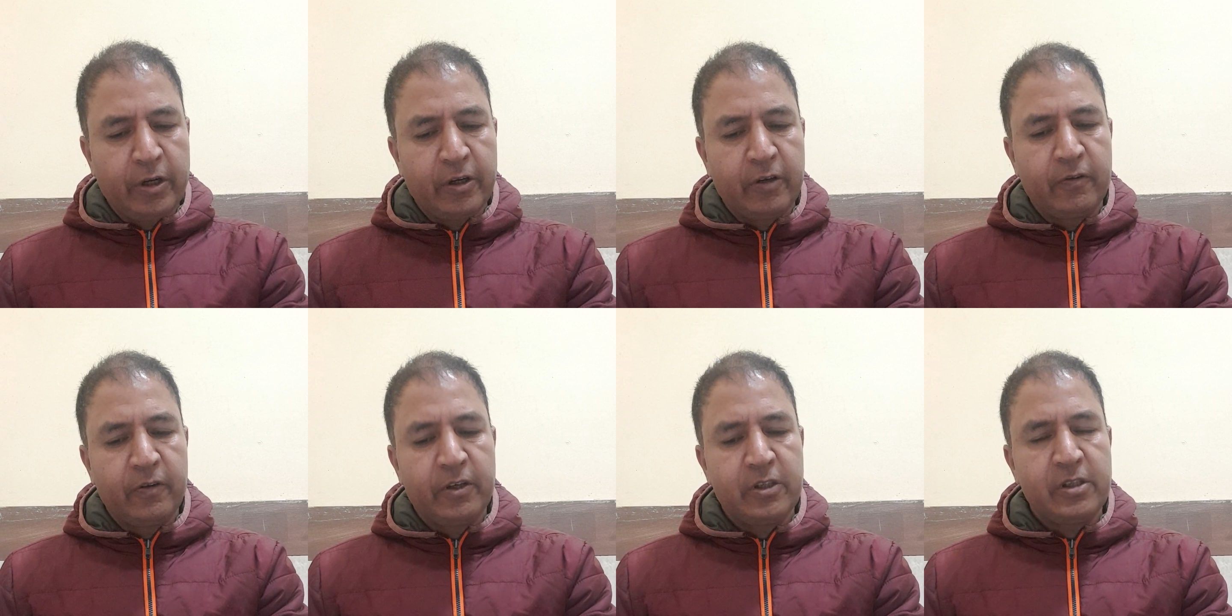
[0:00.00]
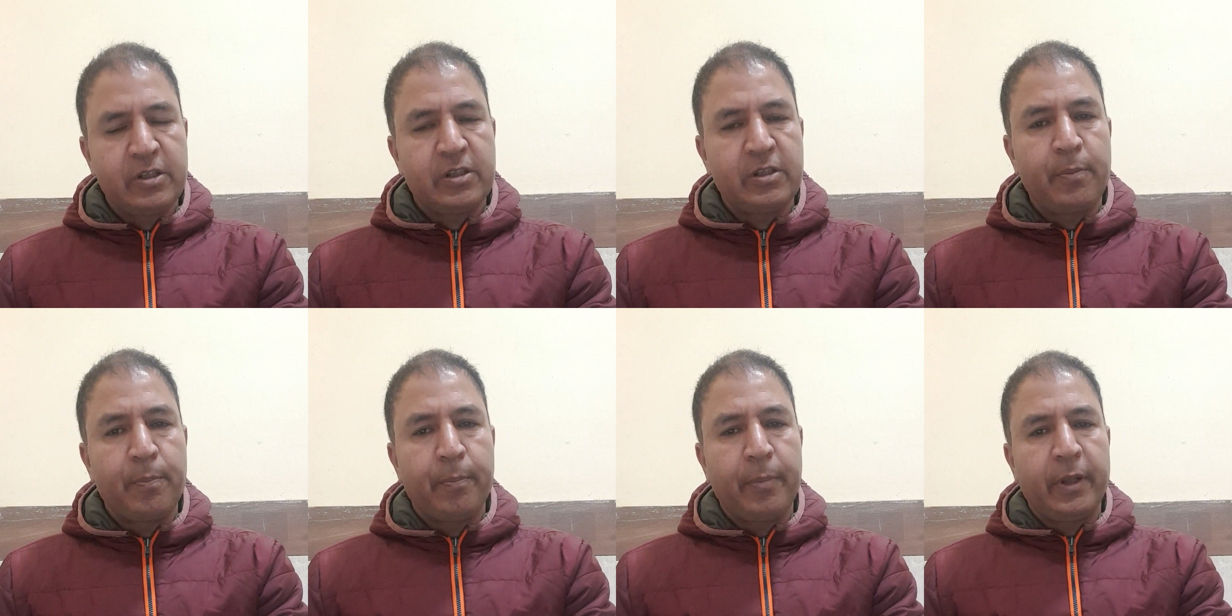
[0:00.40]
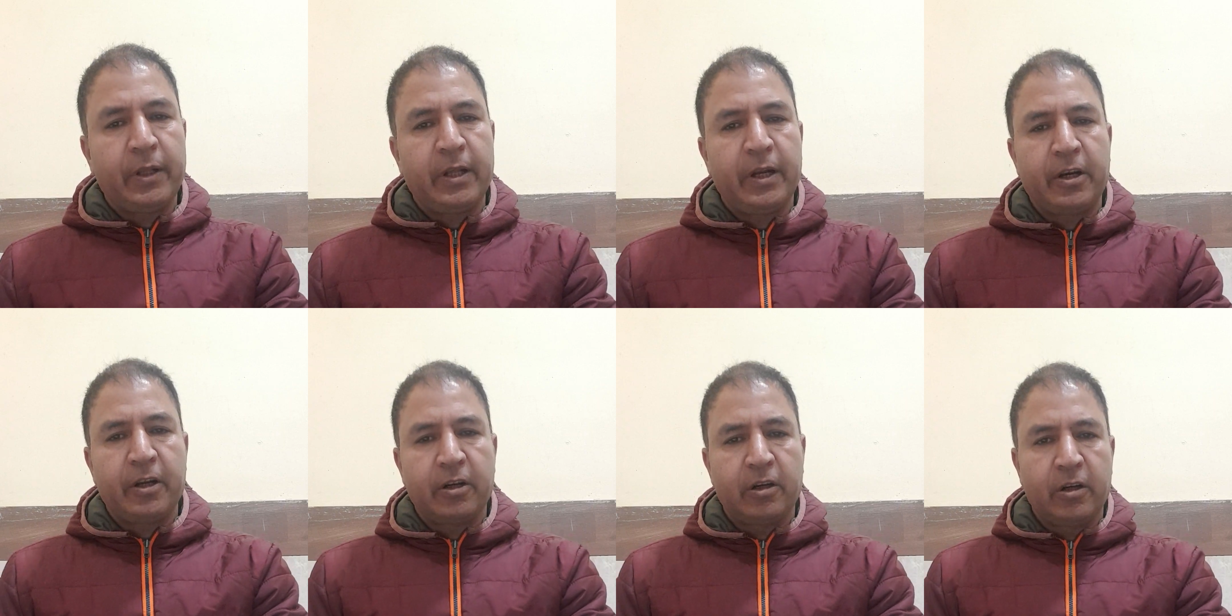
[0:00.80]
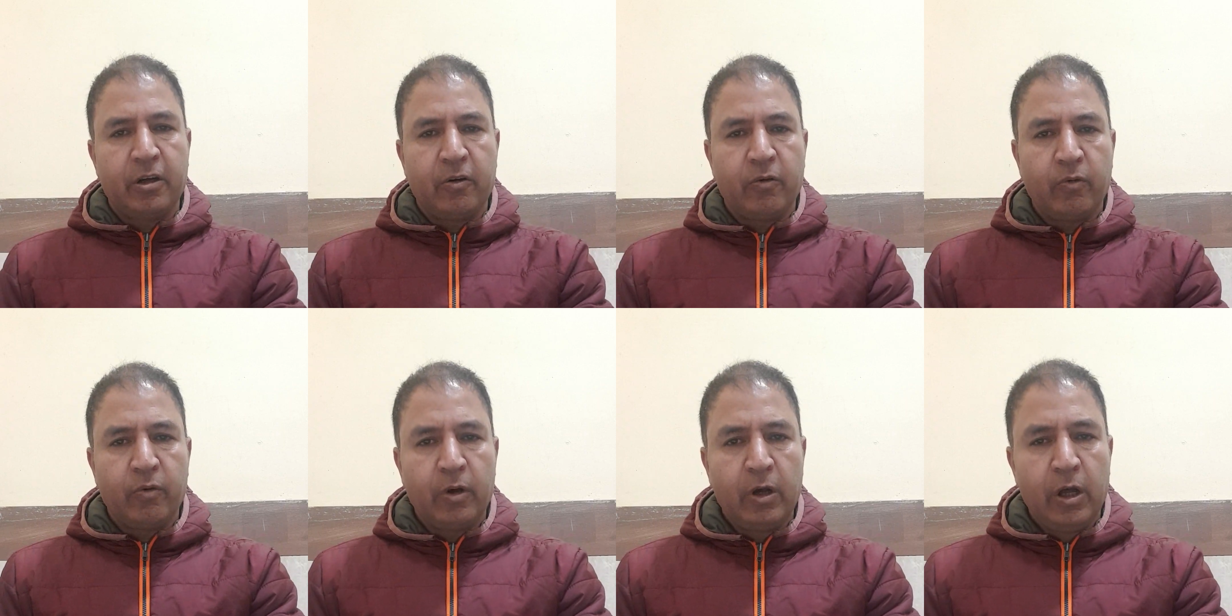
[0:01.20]
nerve, it is sympathetic
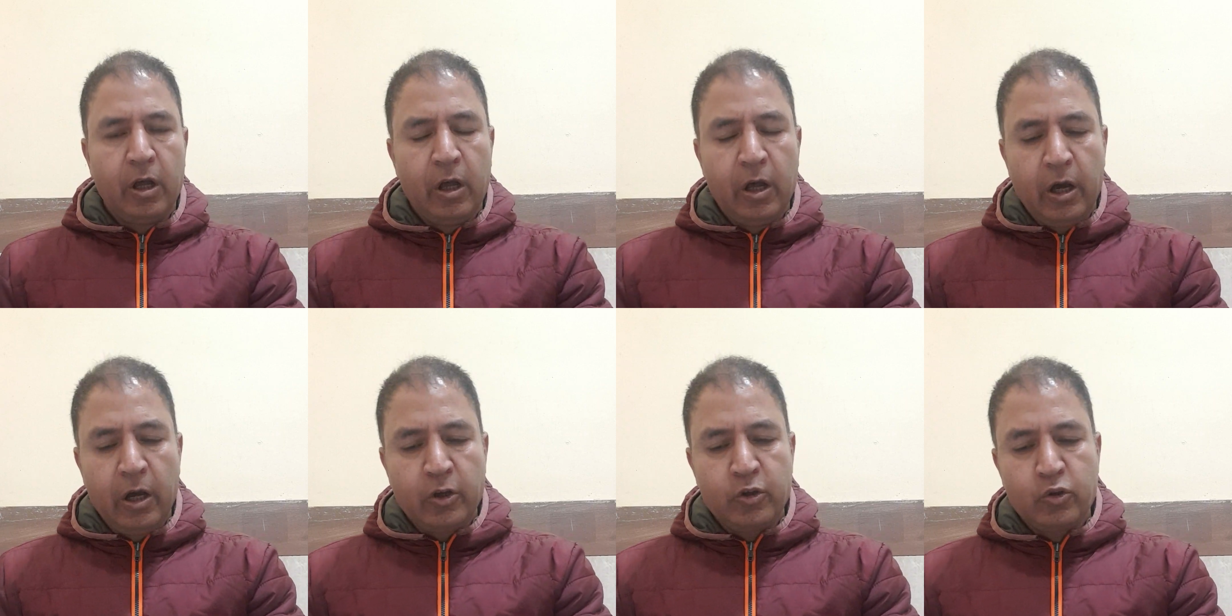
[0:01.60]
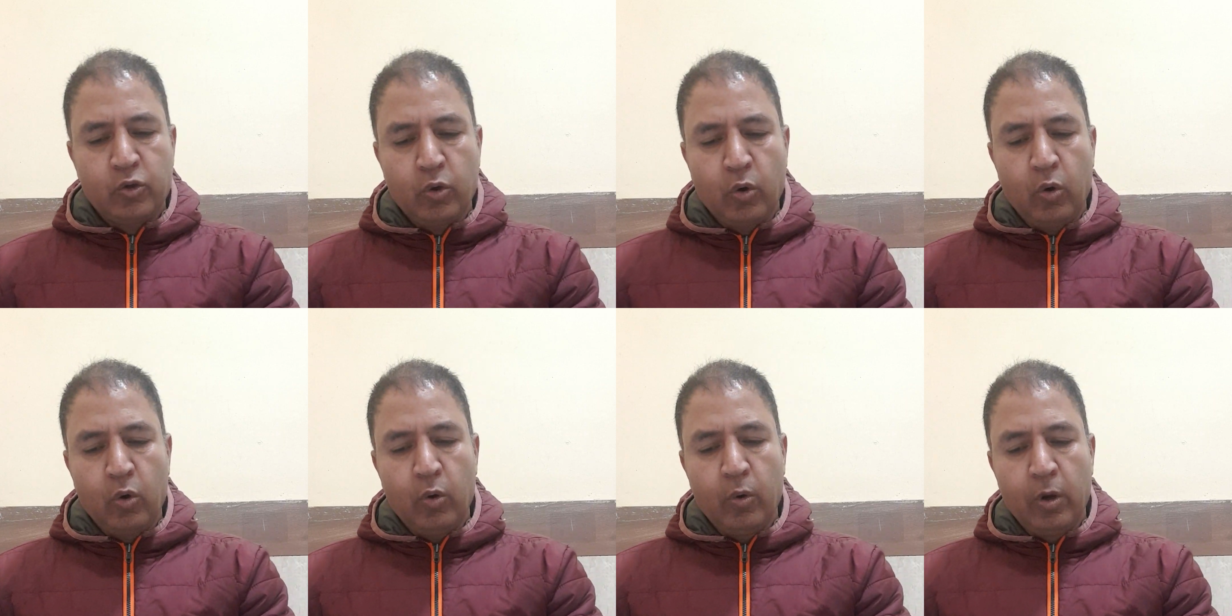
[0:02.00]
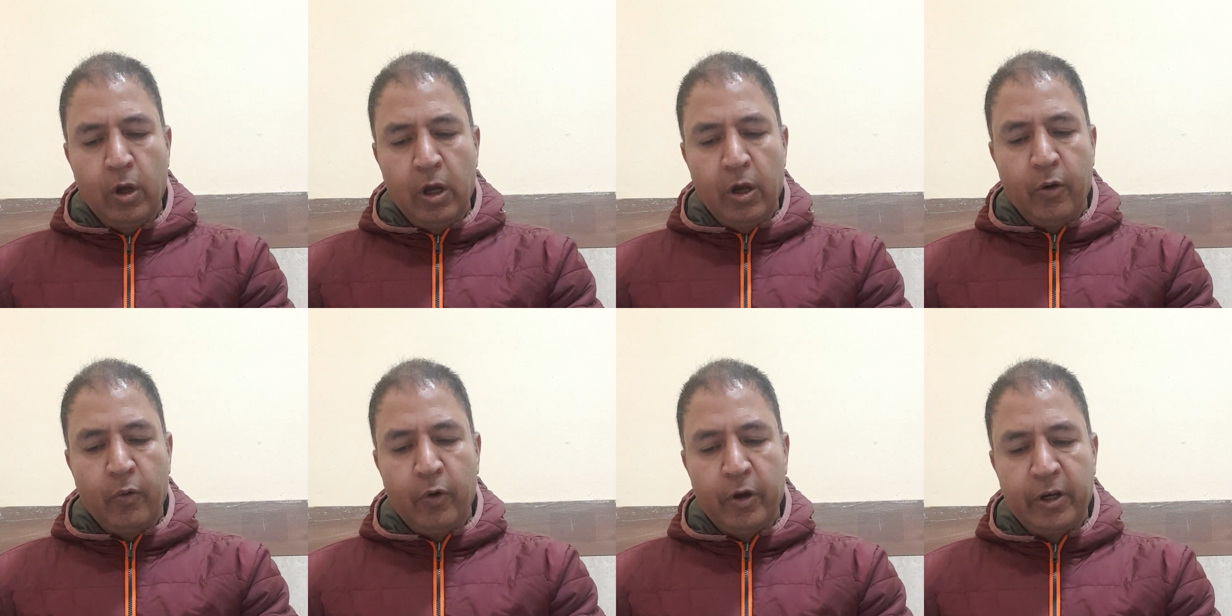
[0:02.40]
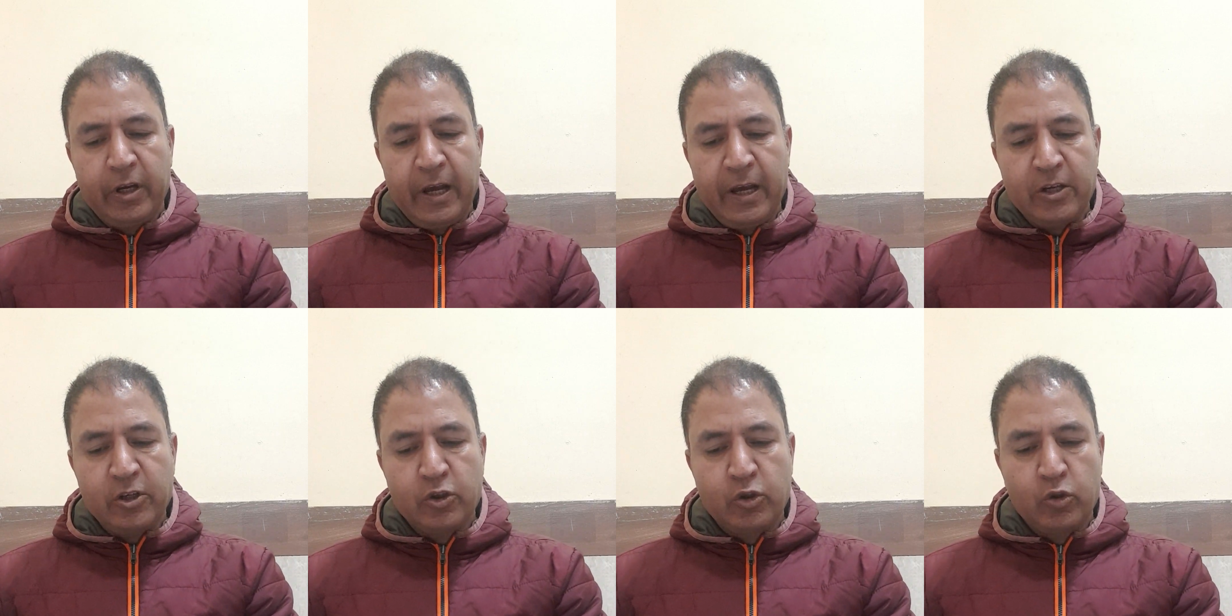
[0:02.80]
nerve. So it
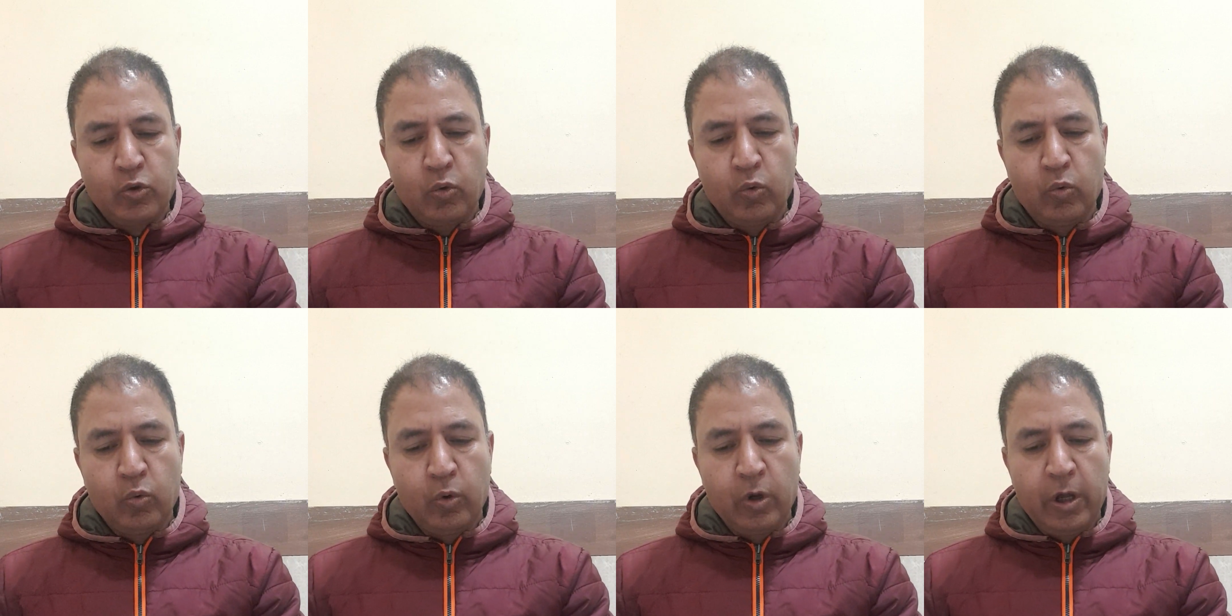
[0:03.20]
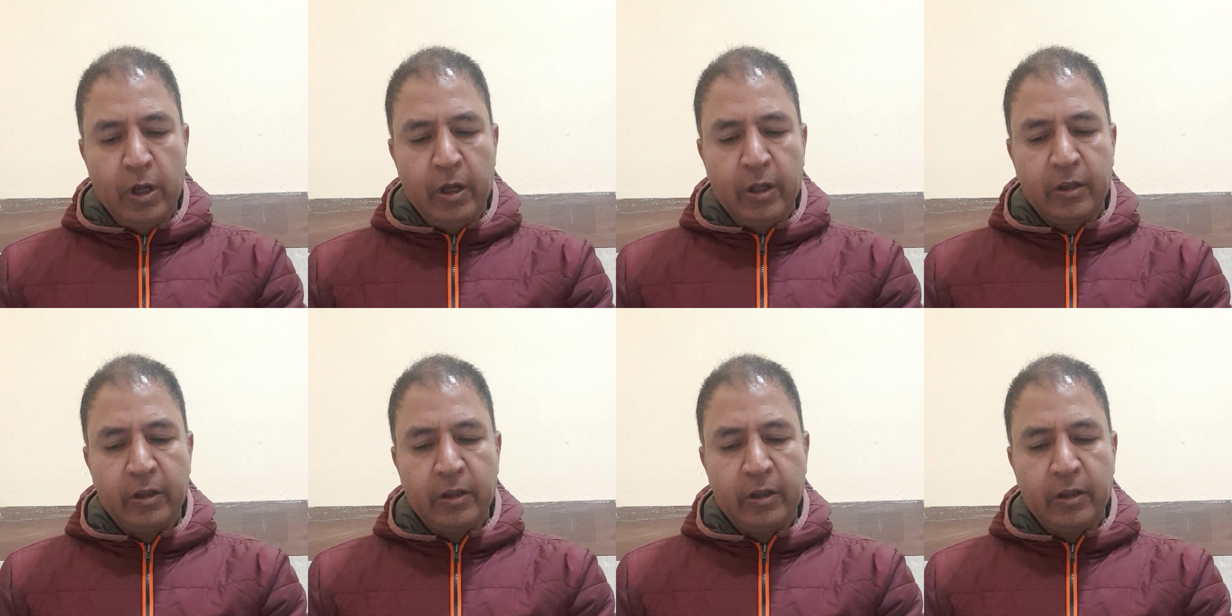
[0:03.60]
has two.